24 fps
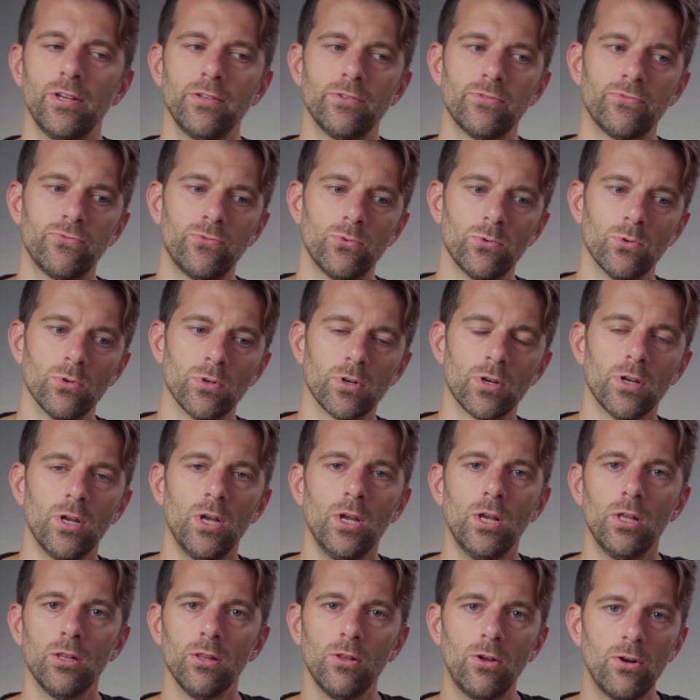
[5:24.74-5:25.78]
for
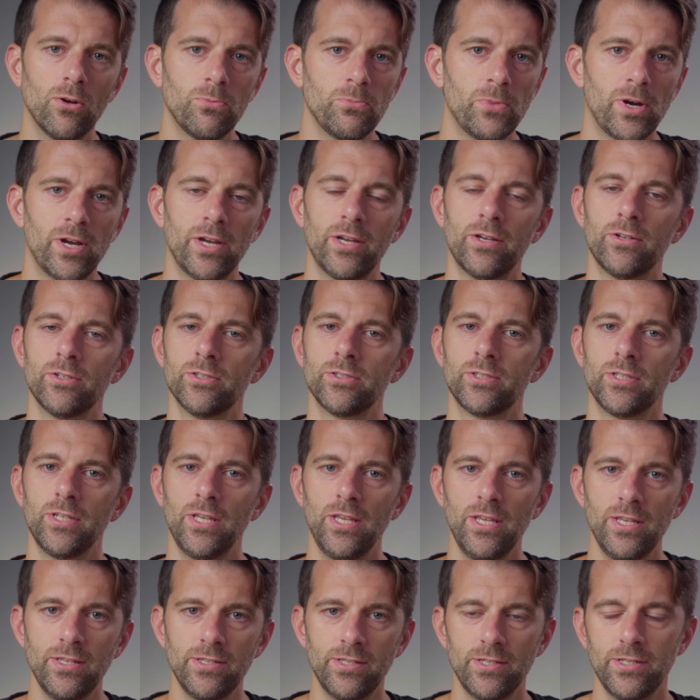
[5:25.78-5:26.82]
long miles,
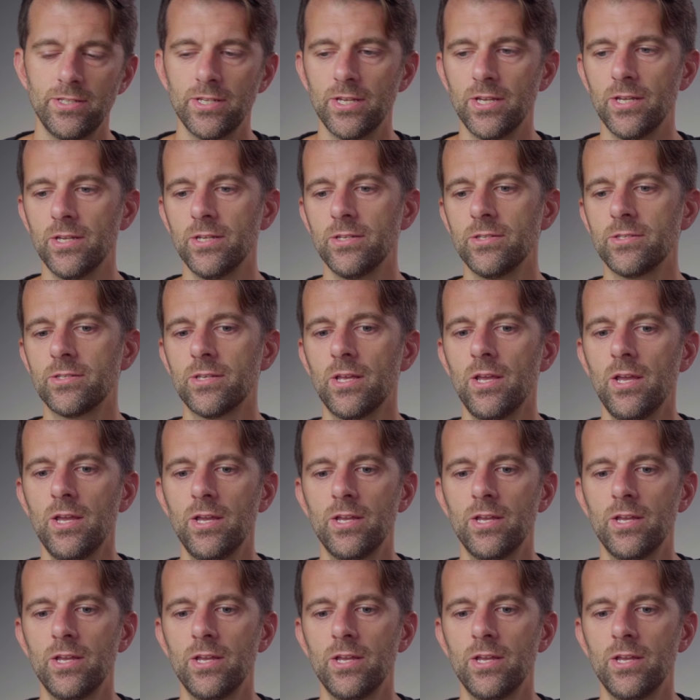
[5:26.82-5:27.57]
easy days.